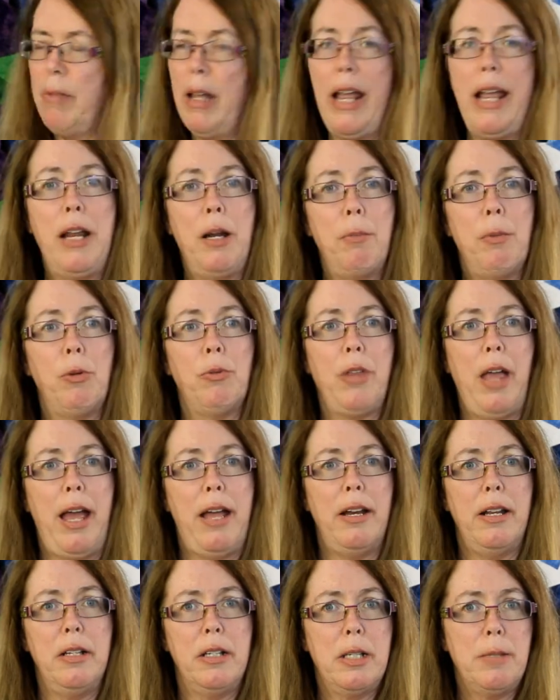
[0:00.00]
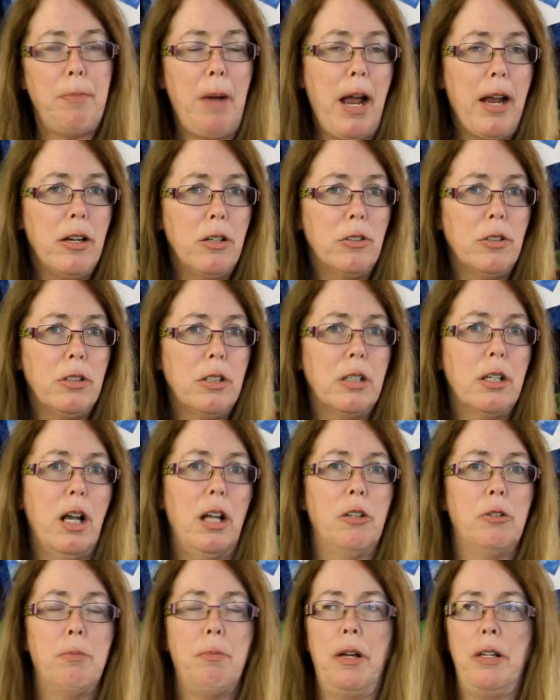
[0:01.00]
animal that inspired the
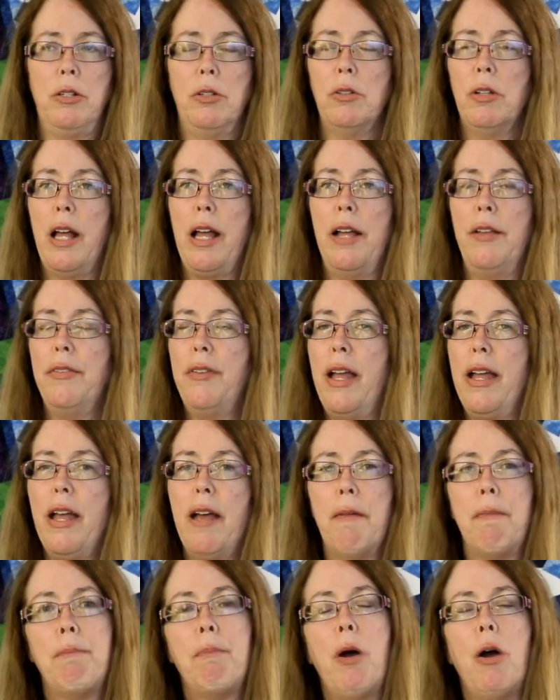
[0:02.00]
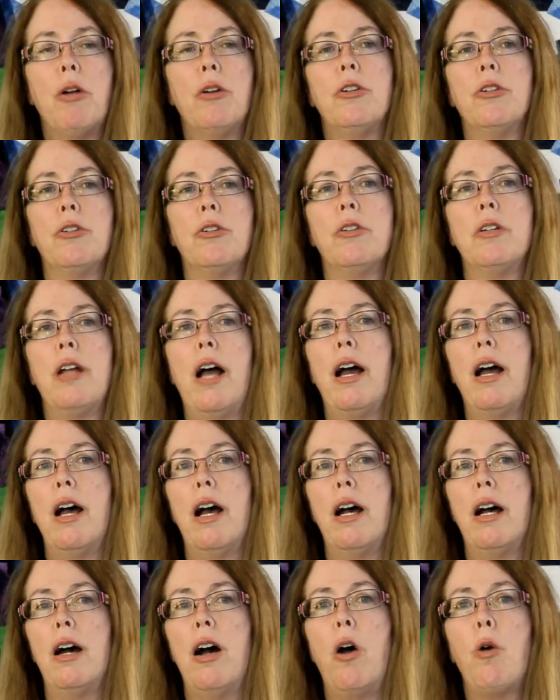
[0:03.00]
color bundle. And they have partnered,
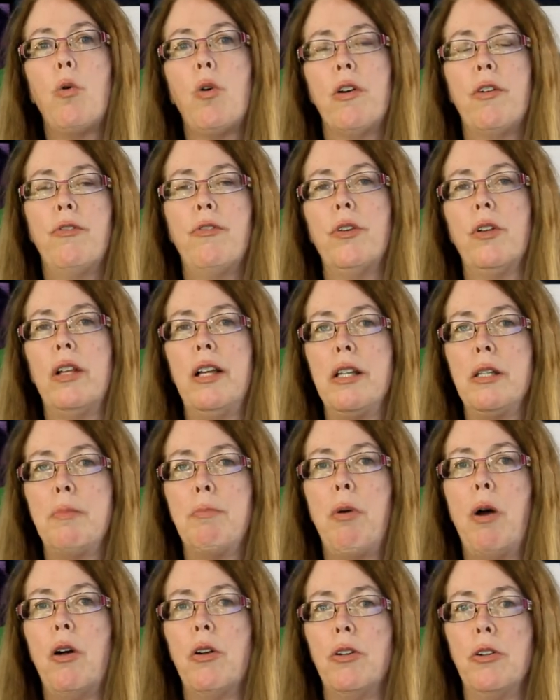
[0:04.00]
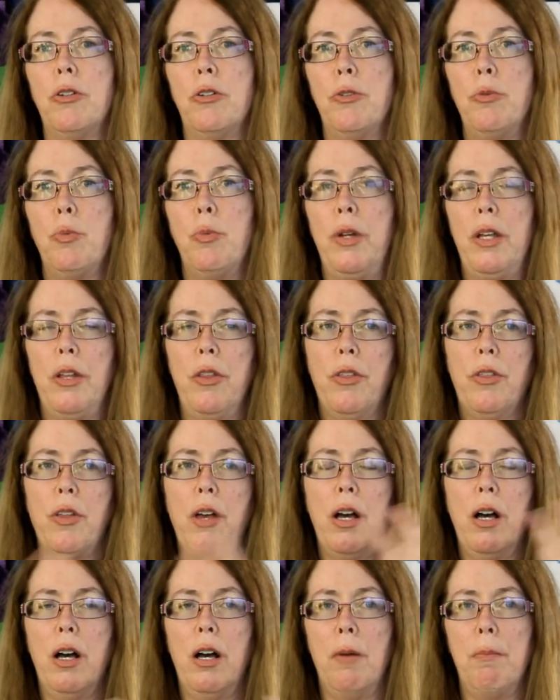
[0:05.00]
Aurifil has partnered with
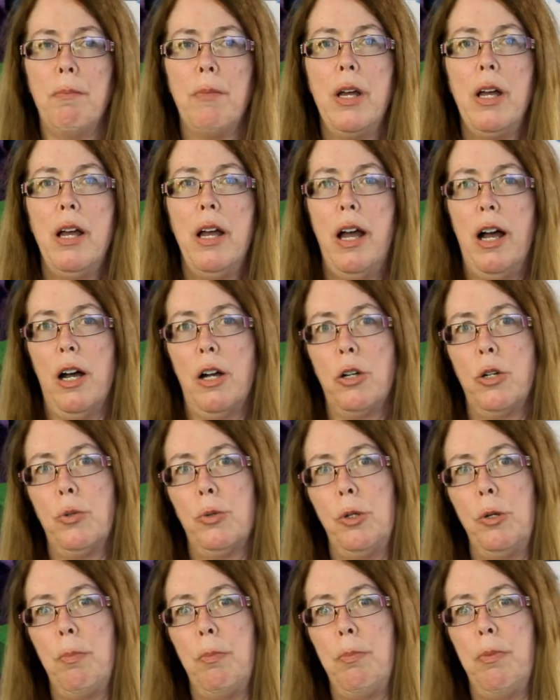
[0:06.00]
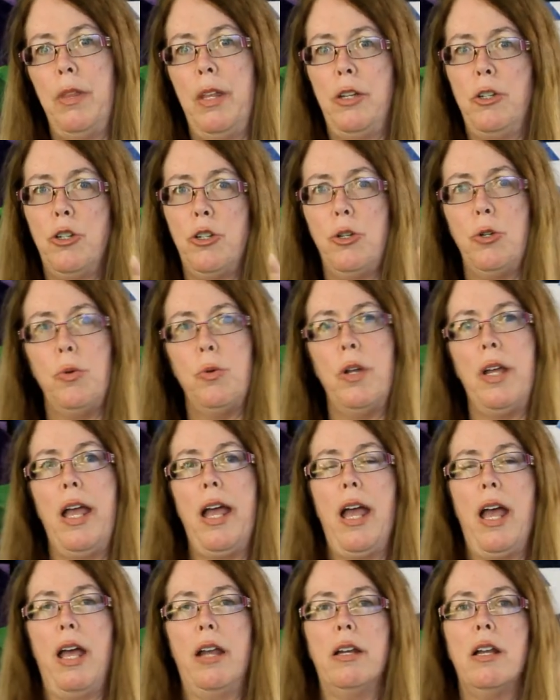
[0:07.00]
a group that you
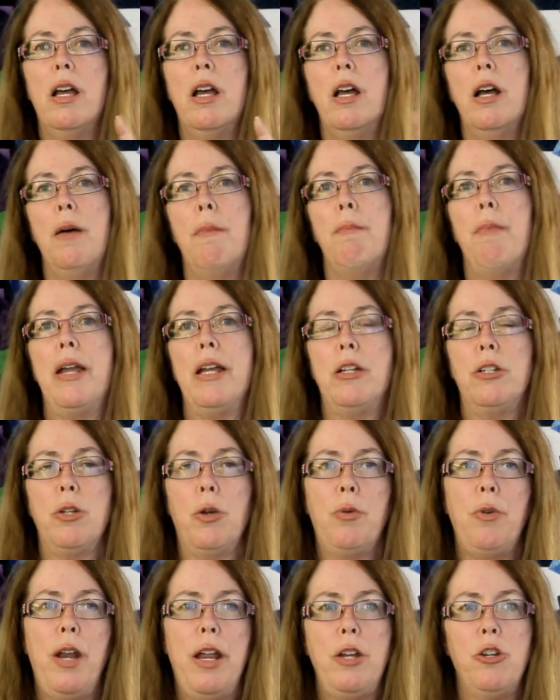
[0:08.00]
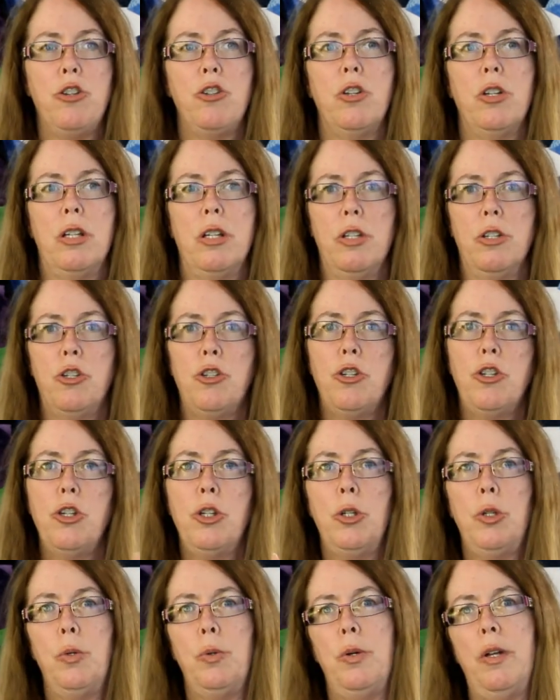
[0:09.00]
can make donations
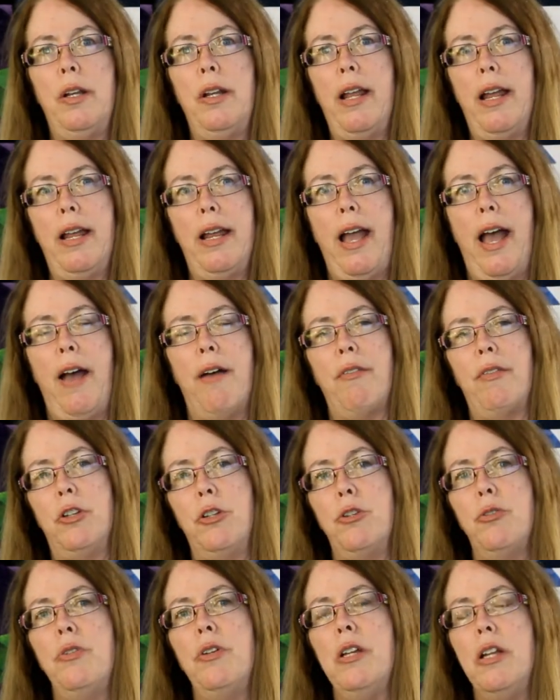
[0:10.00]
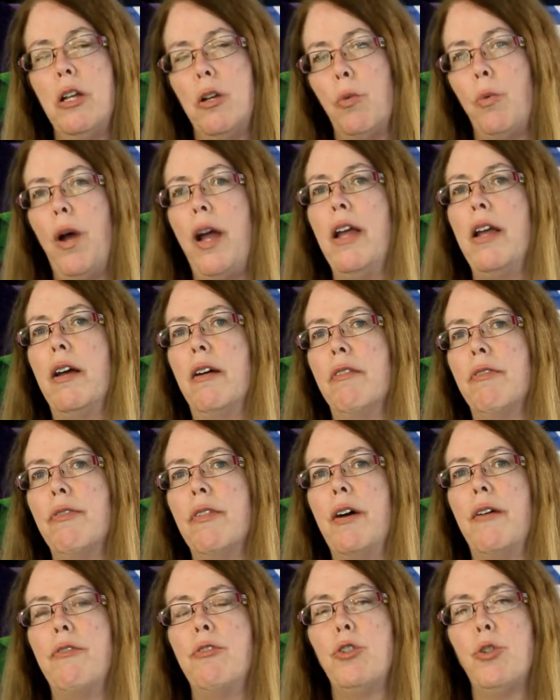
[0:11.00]
to, and they have a unique way
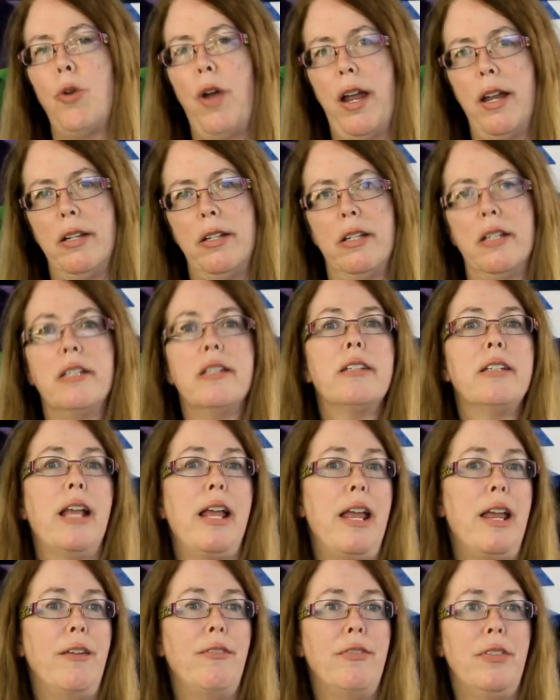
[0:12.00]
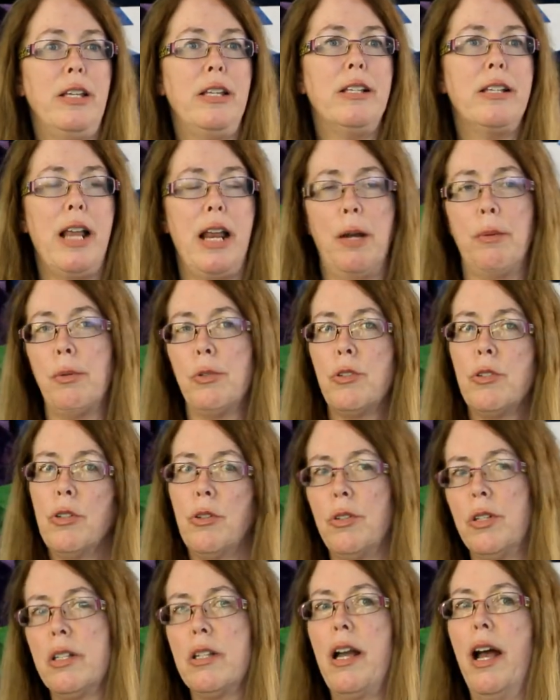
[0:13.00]
of trying to save these animals,
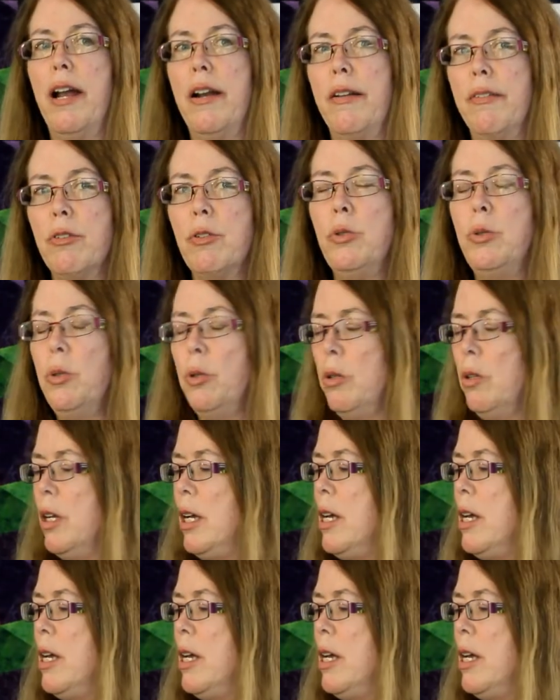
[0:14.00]
so it's kind of cool.